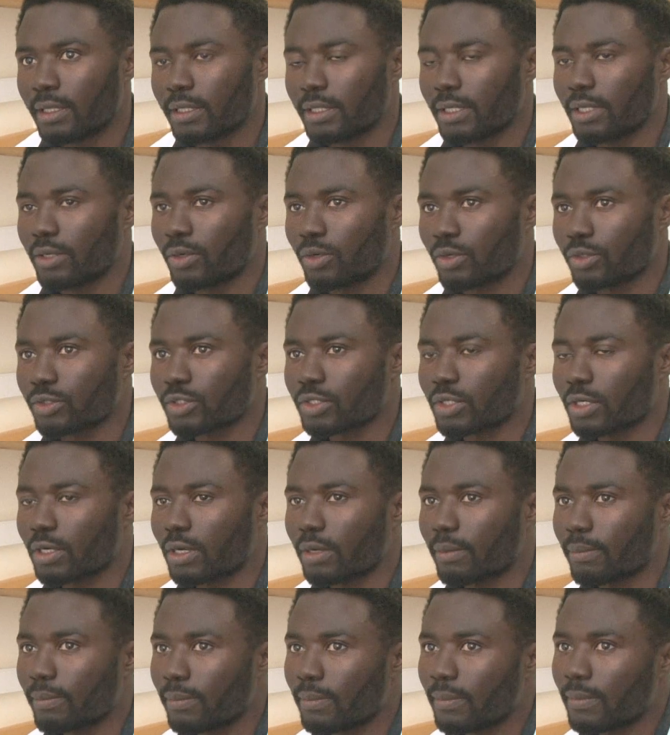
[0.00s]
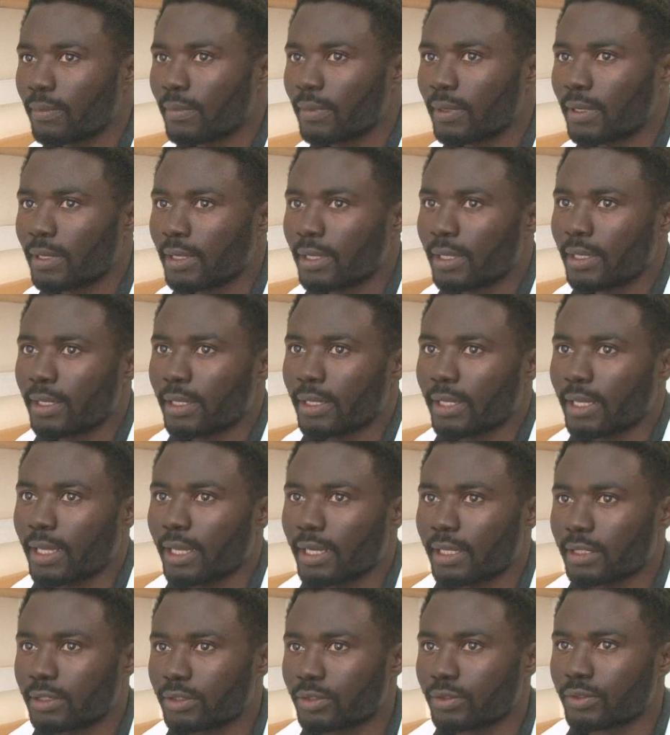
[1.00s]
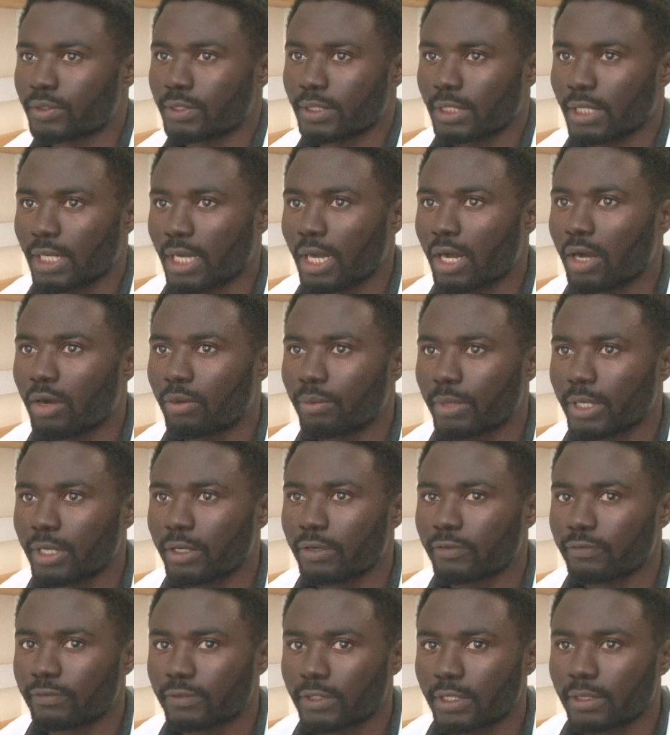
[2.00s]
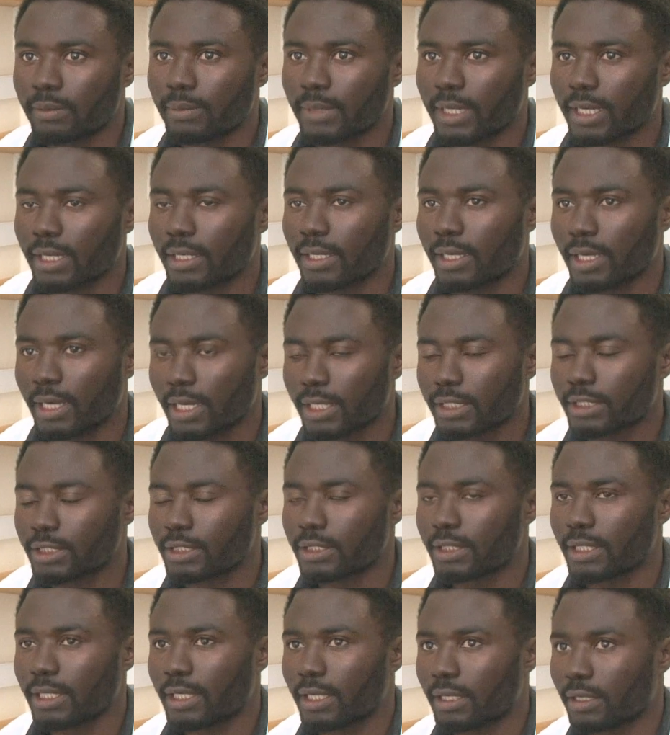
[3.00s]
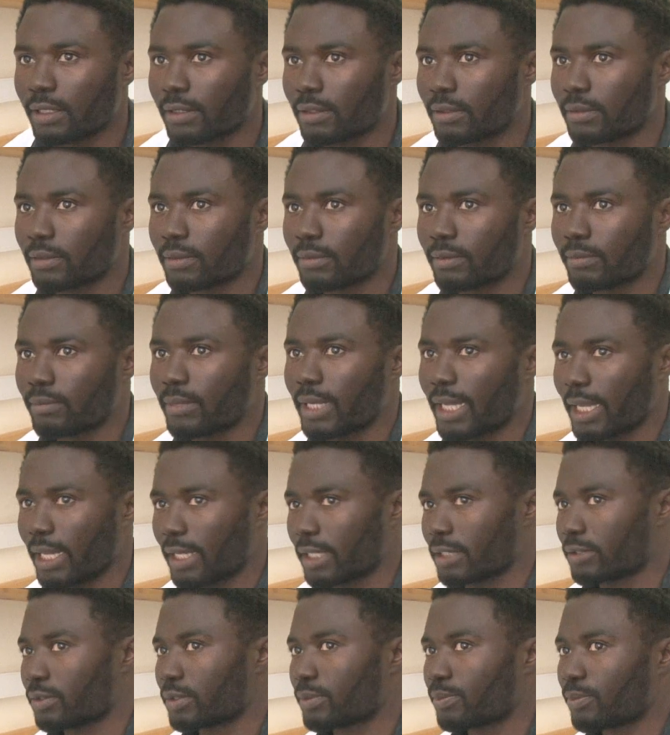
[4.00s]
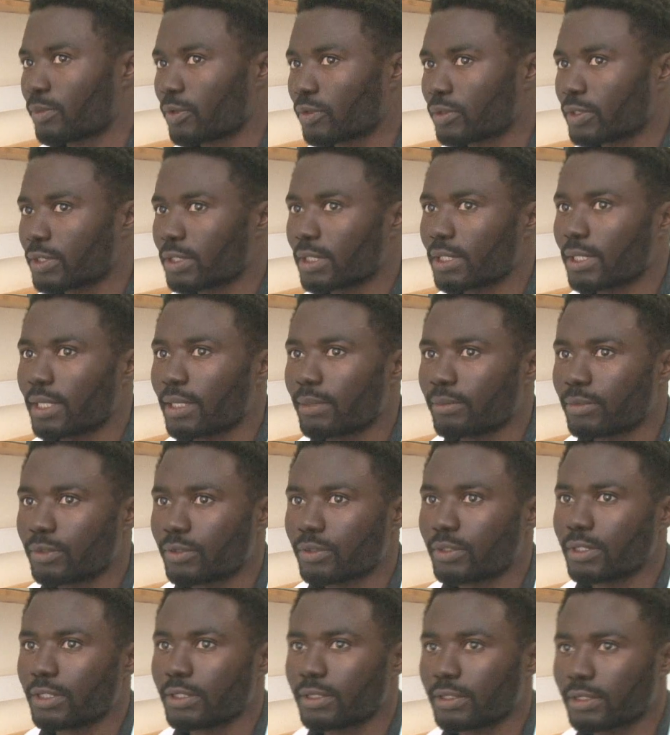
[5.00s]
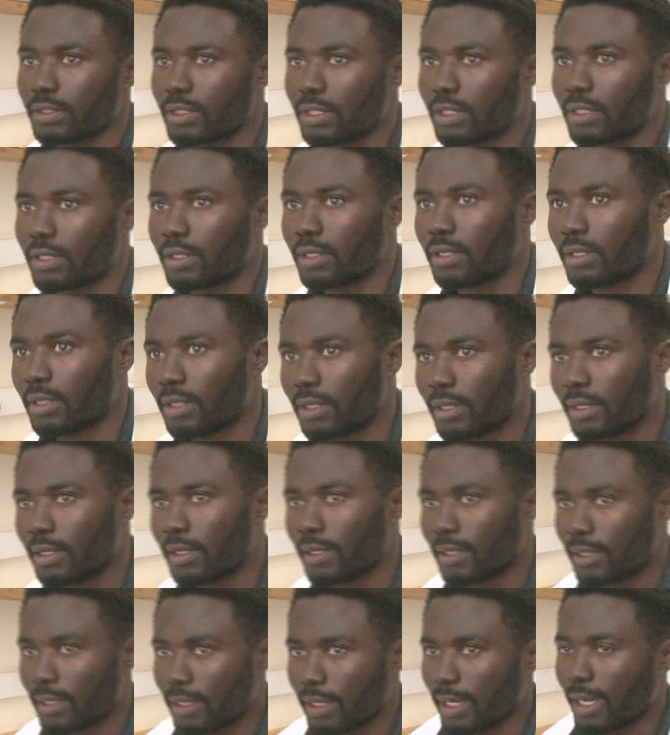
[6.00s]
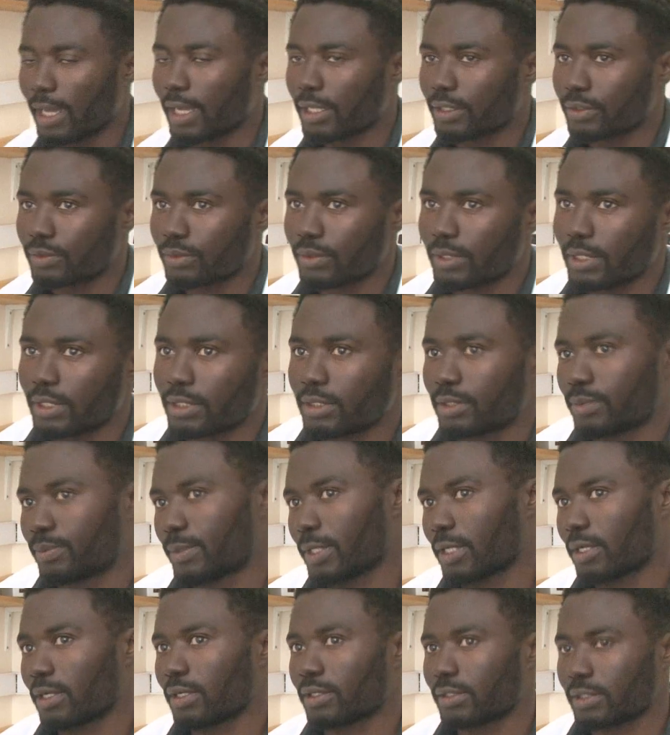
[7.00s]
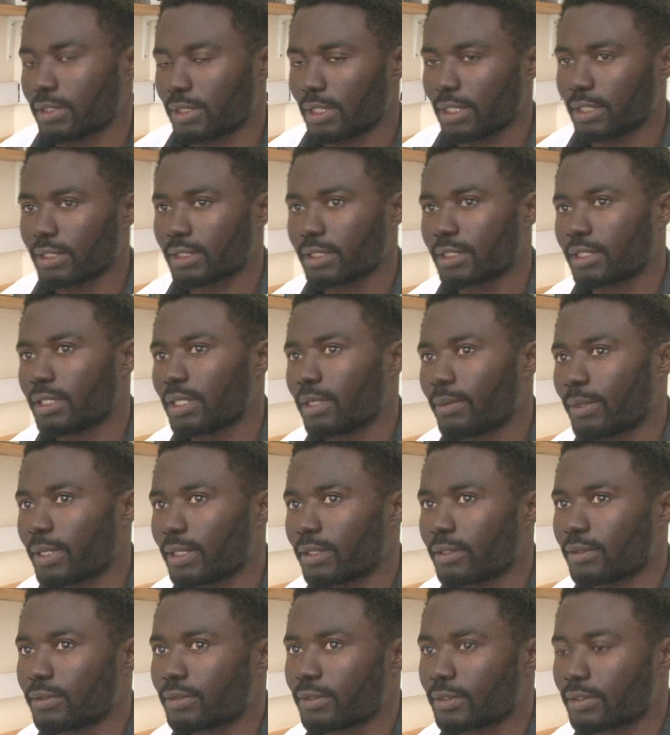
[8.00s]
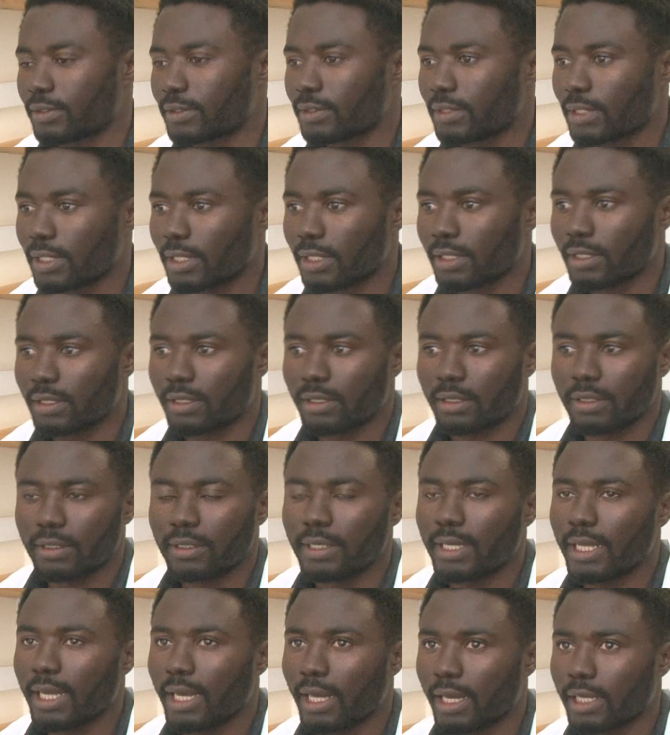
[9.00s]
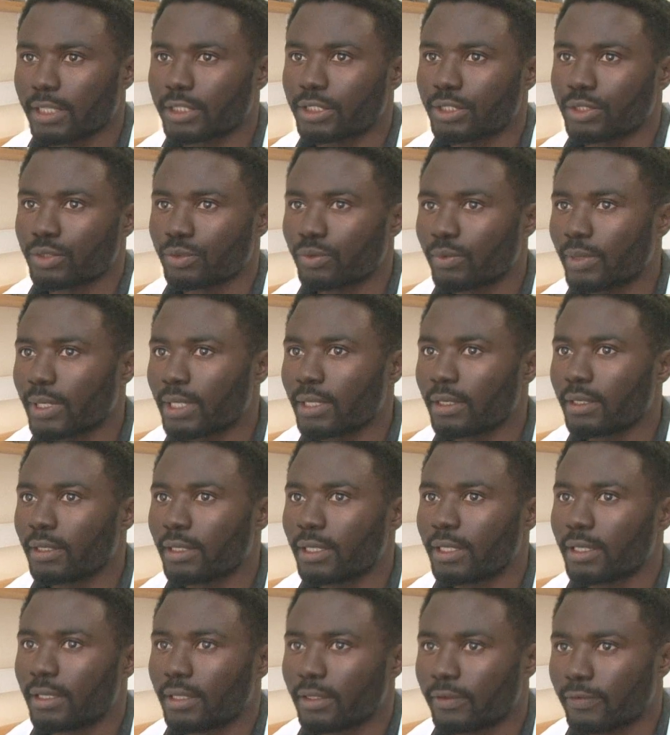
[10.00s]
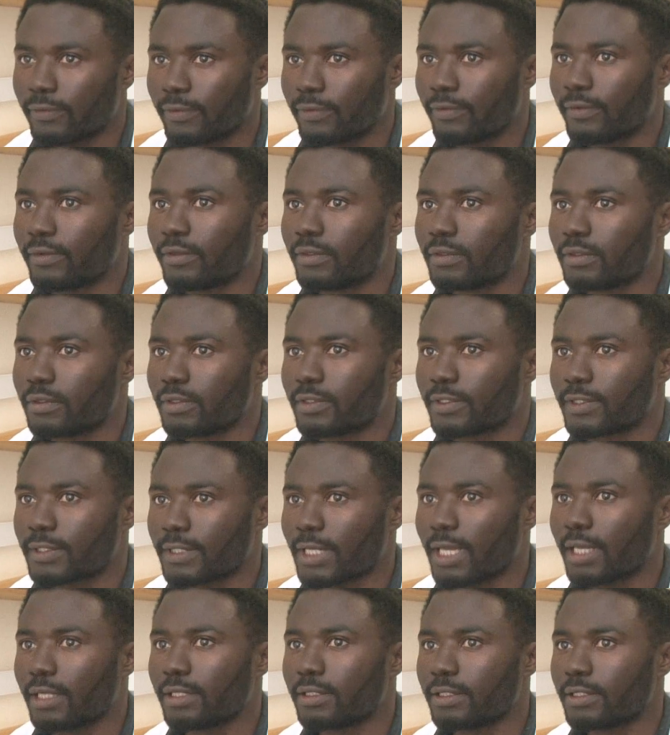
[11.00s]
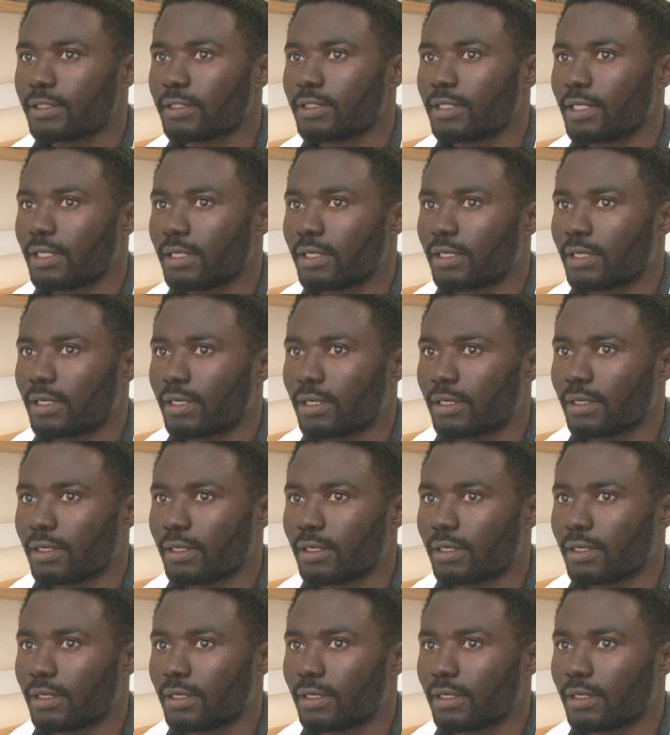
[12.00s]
the host crop, yeah, to see how many of them can hatch here by exposing them to these exudates, because these nematodes, they only hatch when they sense the